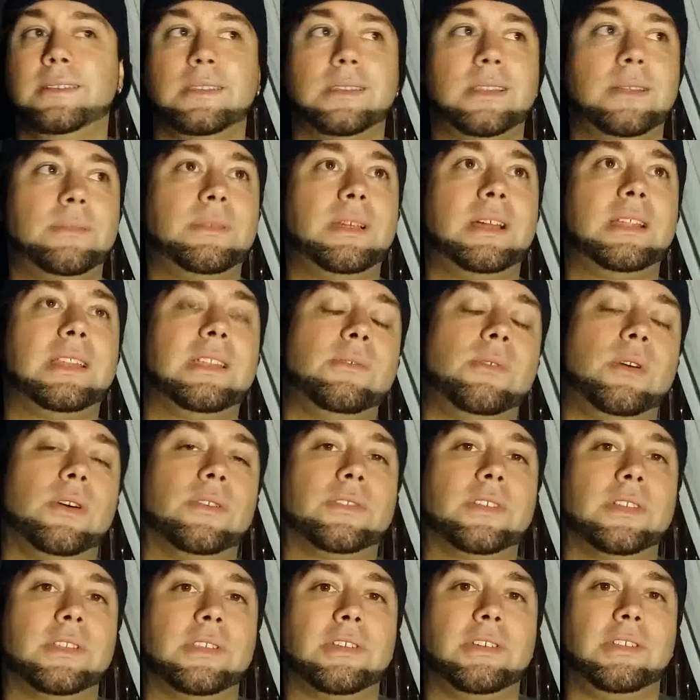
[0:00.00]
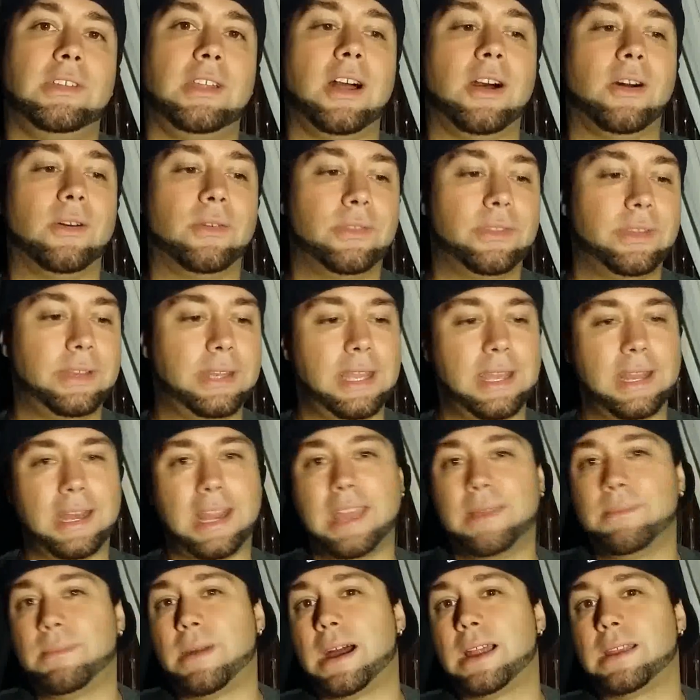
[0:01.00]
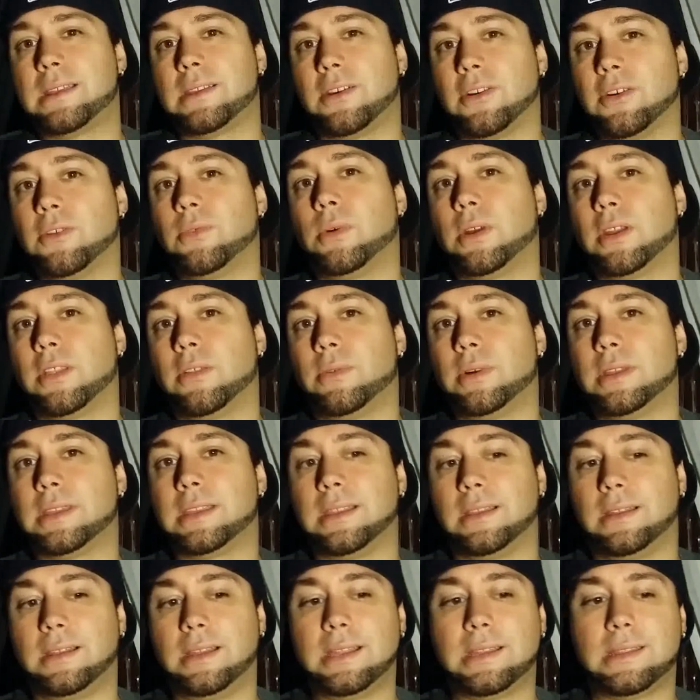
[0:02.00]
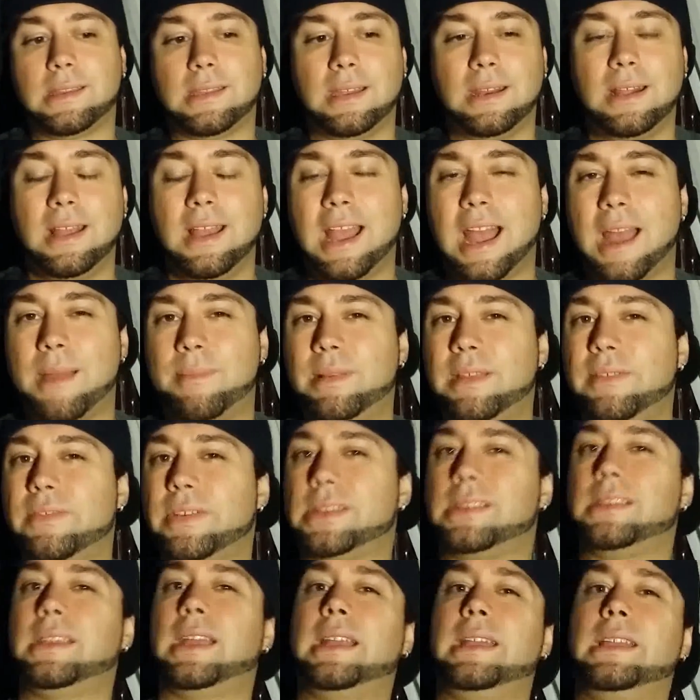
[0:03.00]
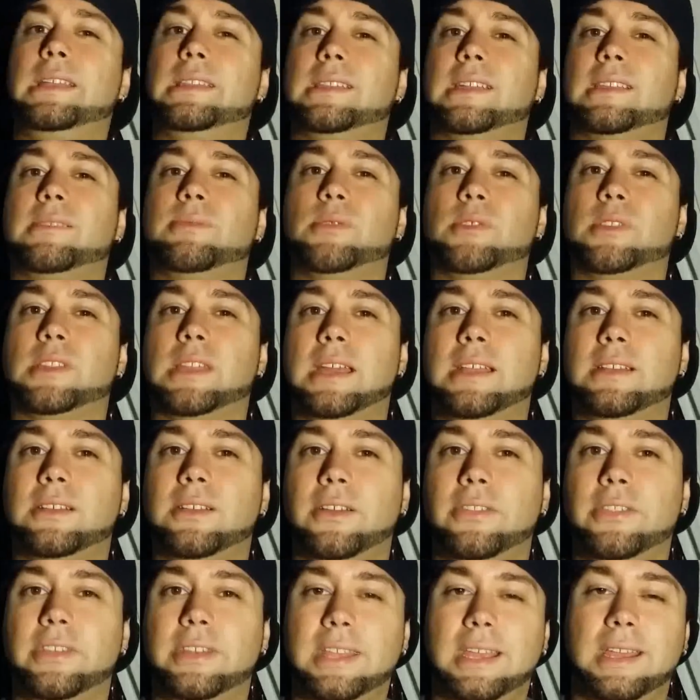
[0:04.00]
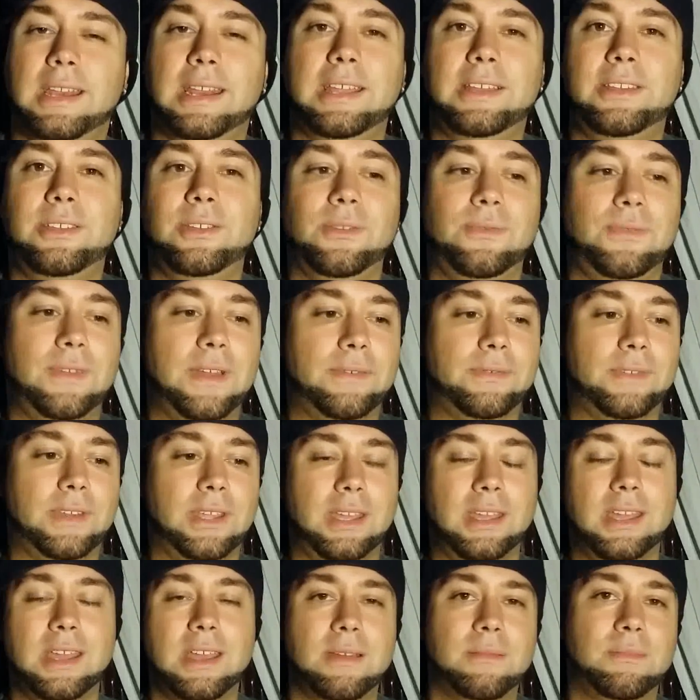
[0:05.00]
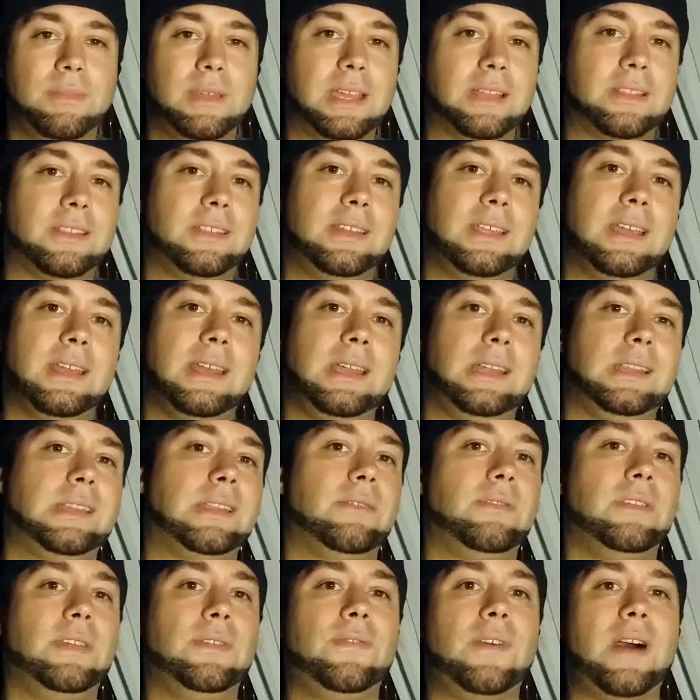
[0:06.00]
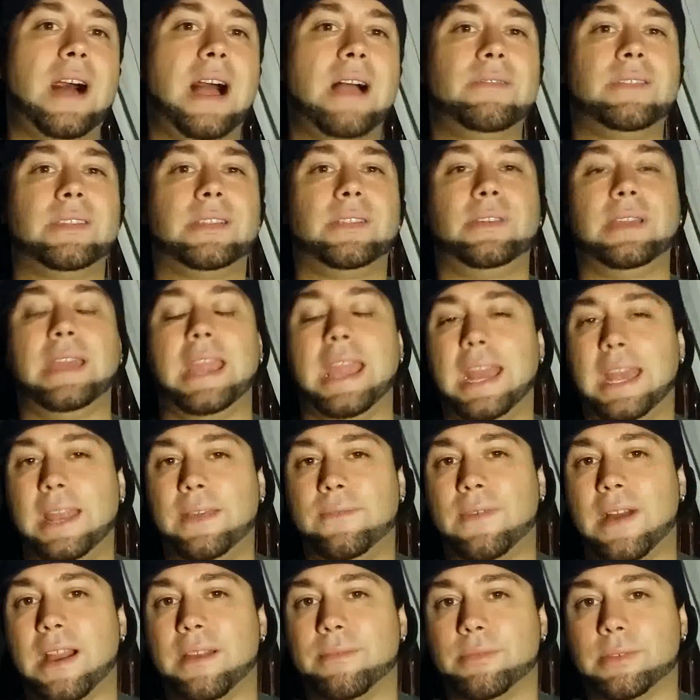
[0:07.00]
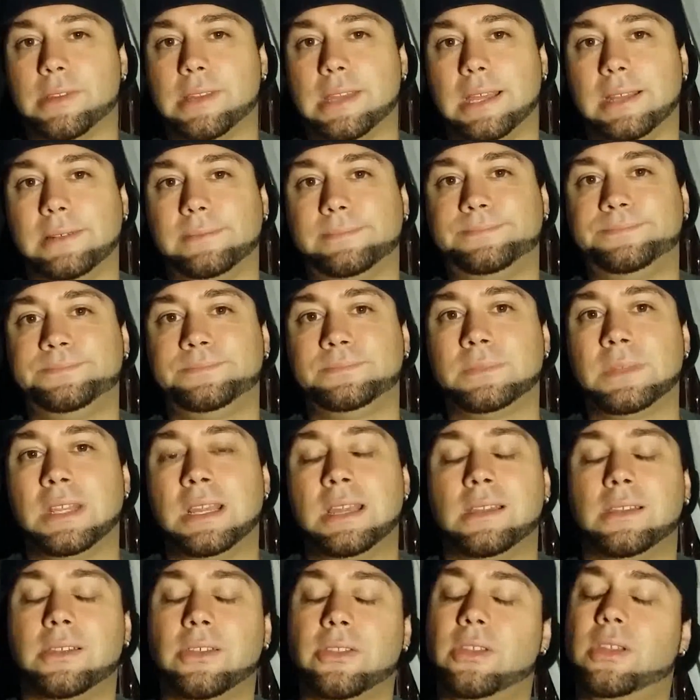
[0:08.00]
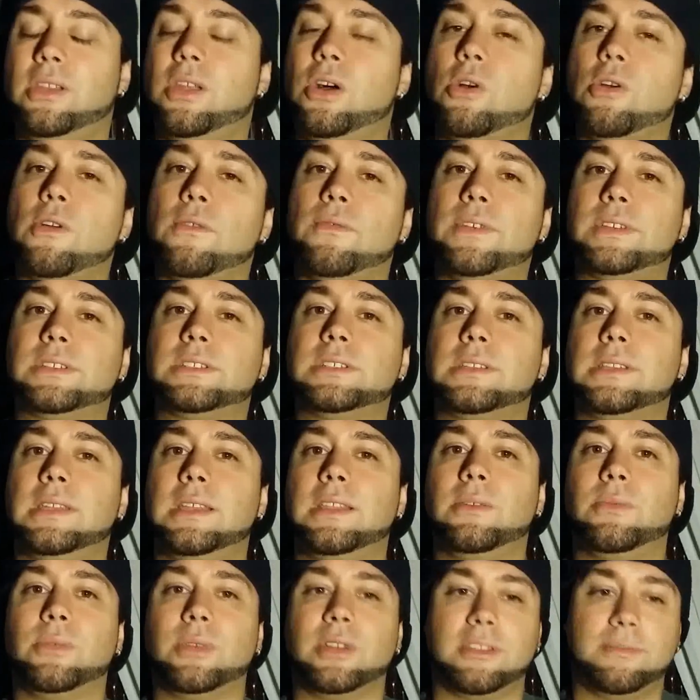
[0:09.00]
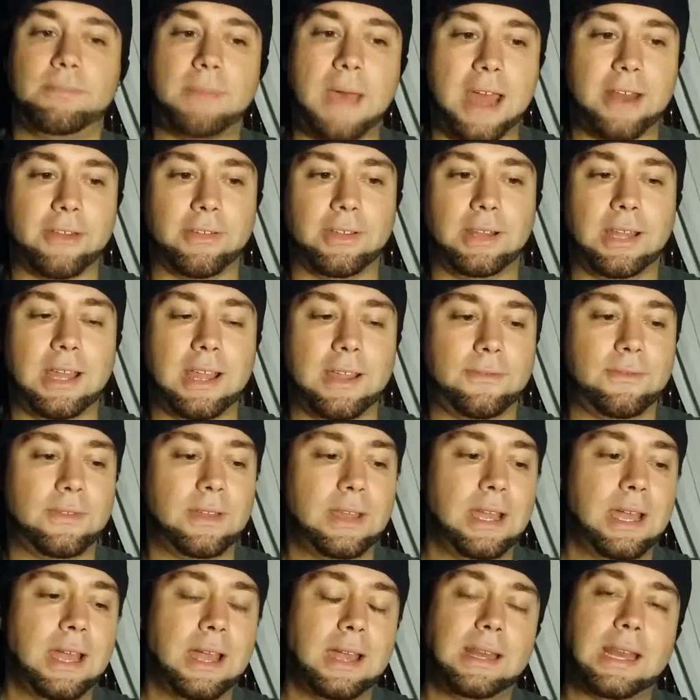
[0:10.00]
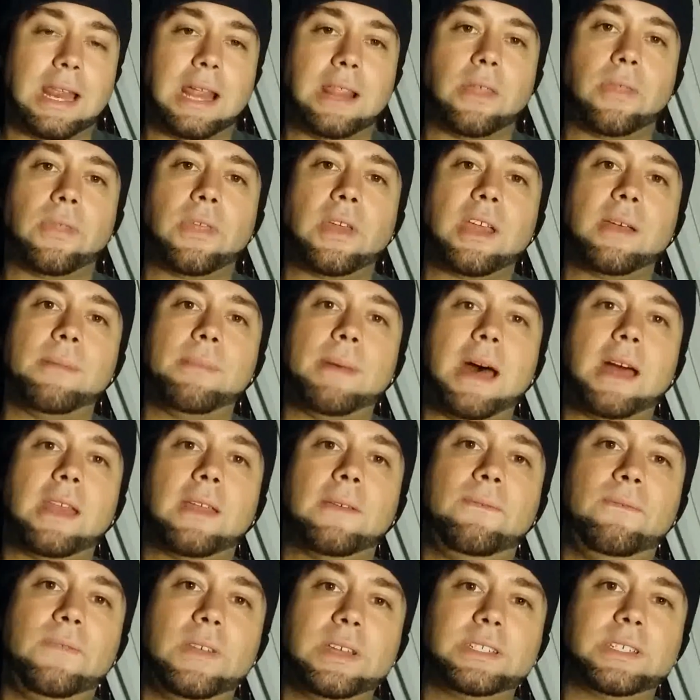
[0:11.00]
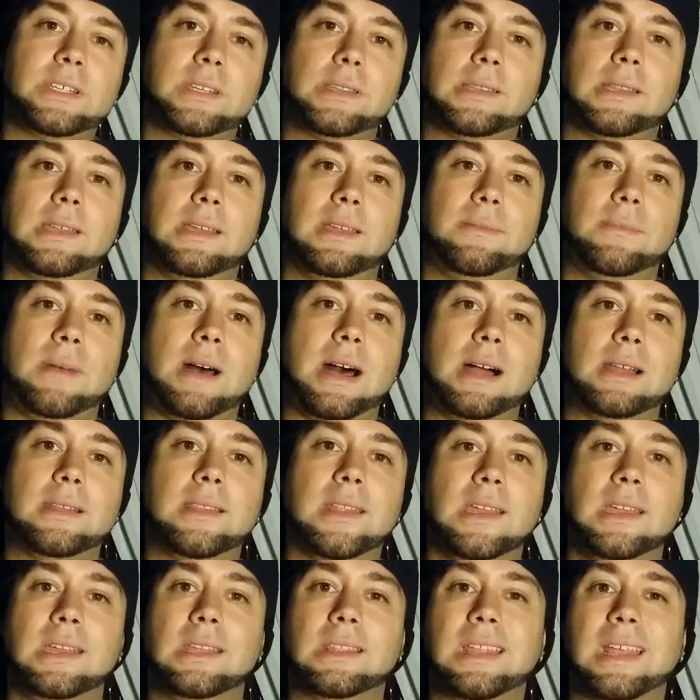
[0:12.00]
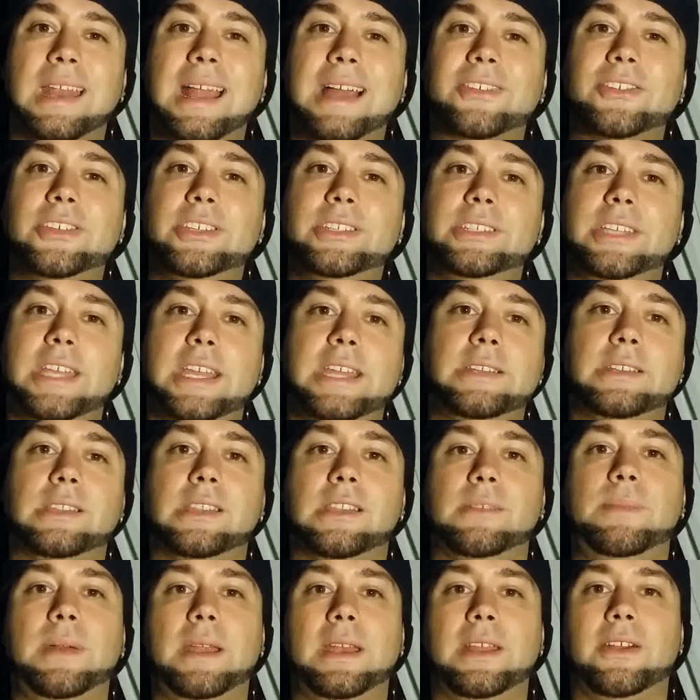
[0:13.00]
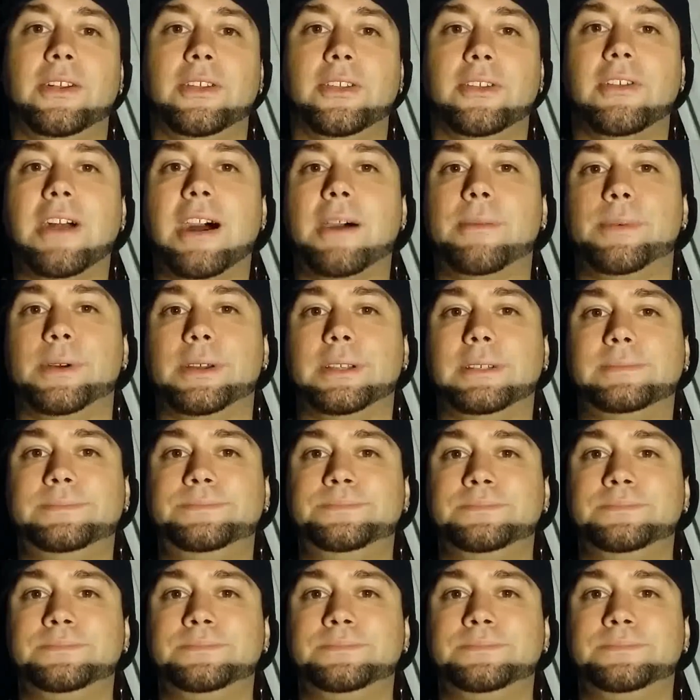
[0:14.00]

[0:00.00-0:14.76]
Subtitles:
Sometimes they won't because they're low. The DNA mods are one of the ones that listed. I believe it's 96% on the DNA 250, but yet the DNA 75 is only 85%. So the lower efficiency, the worse battery life. Now the thing about efficiency in mods is that it actually changes depending on your output.